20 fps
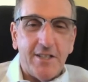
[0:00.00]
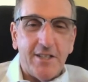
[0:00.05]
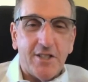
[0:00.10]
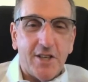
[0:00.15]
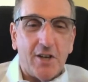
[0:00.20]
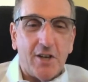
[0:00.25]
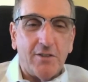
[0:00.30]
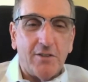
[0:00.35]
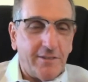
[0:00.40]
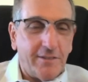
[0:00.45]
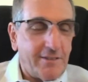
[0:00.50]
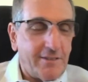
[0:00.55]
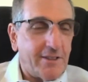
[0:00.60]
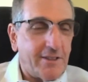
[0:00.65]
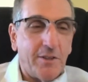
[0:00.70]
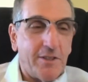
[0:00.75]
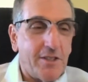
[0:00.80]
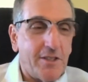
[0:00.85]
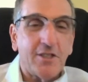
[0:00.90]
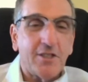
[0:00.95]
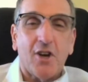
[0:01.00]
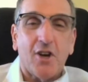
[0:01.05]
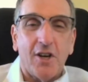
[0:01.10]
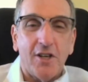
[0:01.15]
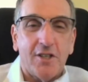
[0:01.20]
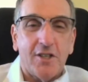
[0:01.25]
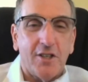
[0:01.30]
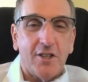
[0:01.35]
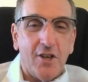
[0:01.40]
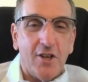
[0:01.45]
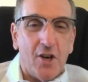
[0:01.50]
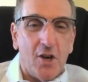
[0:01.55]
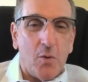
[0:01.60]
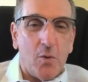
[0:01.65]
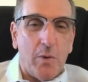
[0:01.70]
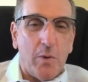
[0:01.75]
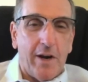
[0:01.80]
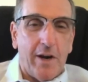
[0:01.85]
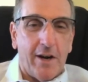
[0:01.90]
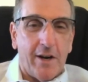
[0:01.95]
So it's just hard to know
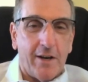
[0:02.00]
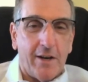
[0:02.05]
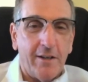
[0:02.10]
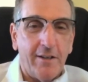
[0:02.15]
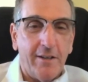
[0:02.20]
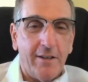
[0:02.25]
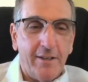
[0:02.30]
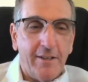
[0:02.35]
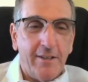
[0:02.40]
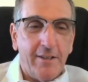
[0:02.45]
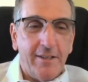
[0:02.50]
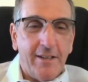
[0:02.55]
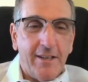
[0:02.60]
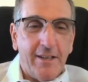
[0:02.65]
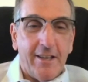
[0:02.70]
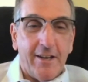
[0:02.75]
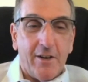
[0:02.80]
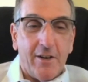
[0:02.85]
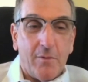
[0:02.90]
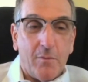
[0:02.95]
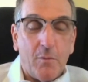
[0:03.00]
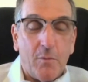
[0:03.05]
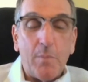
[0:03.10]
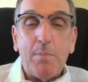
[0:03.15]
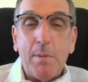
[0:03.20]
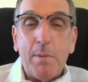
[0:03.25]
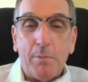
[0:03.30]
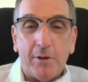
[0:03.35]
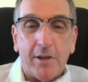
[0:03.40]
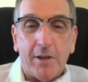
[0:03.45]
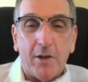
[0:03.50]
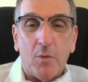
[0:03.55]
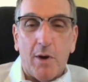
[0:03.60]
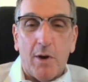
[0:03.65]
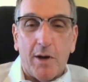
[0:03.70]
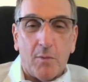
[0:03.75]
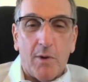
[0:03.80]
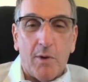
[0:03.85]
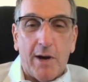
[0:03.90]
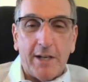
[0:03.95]
where, what people are going to
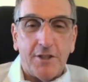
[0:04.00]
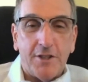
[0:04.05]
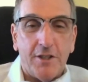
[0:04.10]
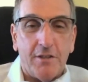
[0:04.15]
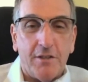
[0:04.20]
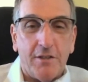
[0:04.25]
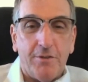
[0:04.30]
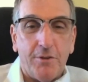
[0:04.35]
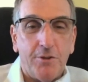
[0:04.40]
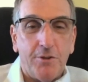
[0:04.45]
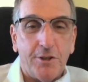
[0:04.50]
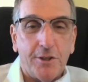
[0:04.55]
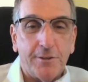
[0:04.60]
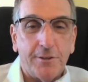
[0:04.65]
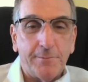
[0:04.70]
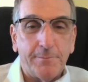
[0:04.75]
want to watch in the future.